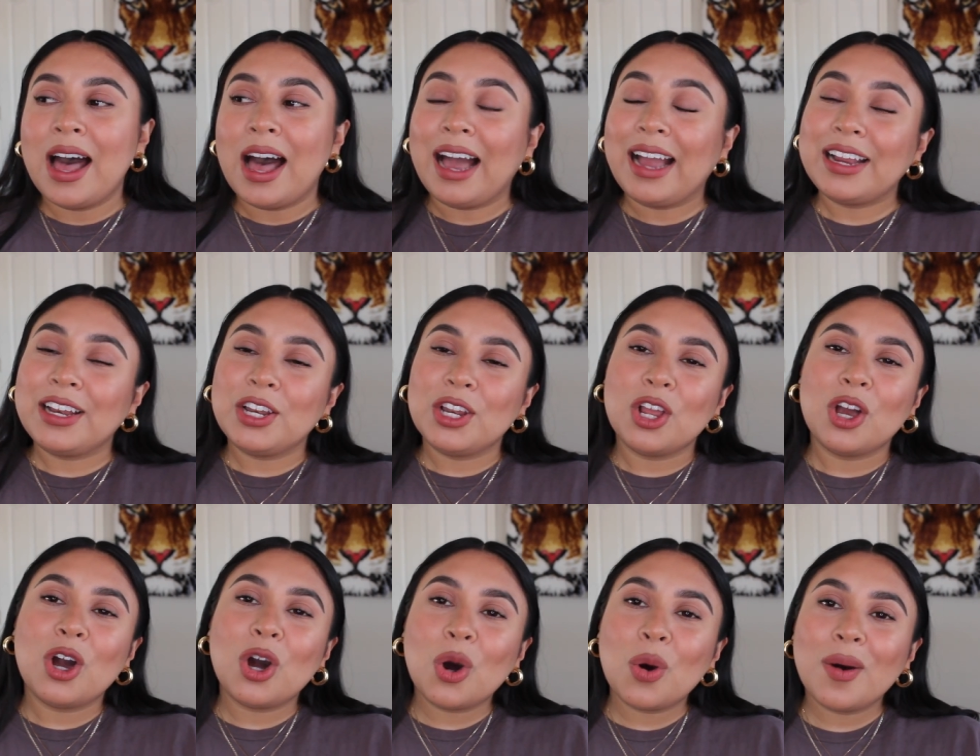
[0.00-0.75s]
I
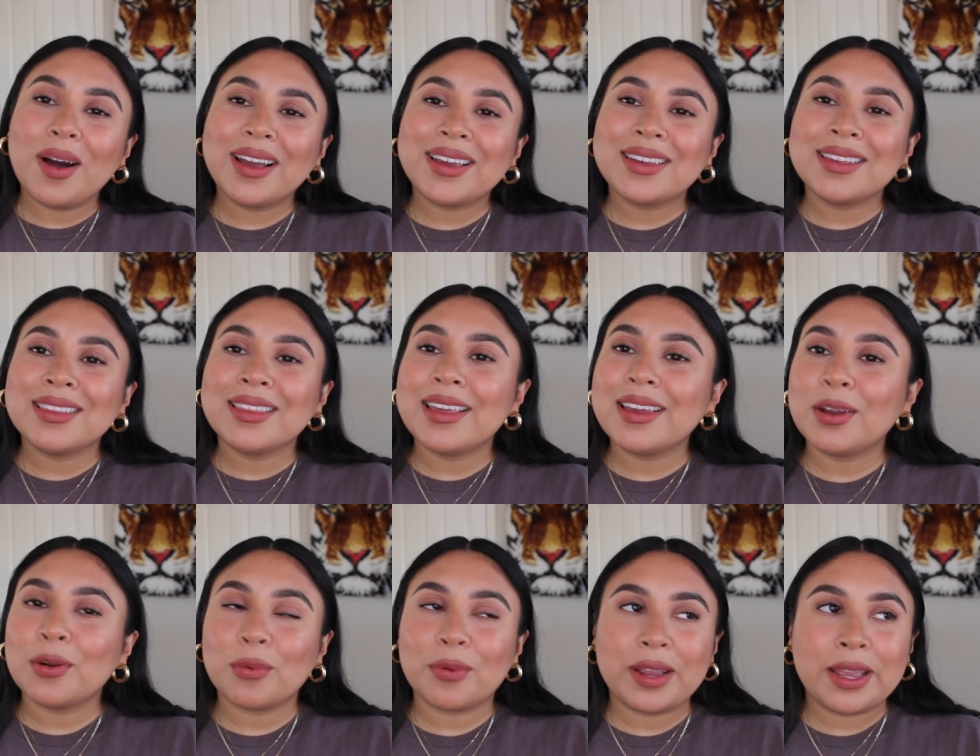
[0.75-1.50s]
know I can
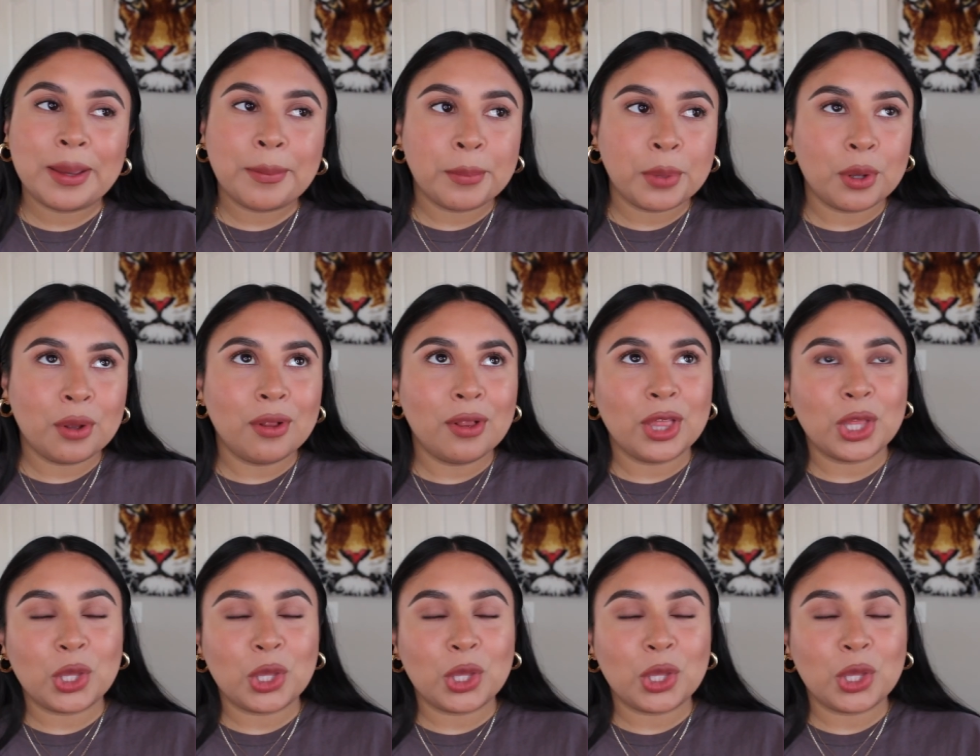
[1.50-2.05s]
like ramble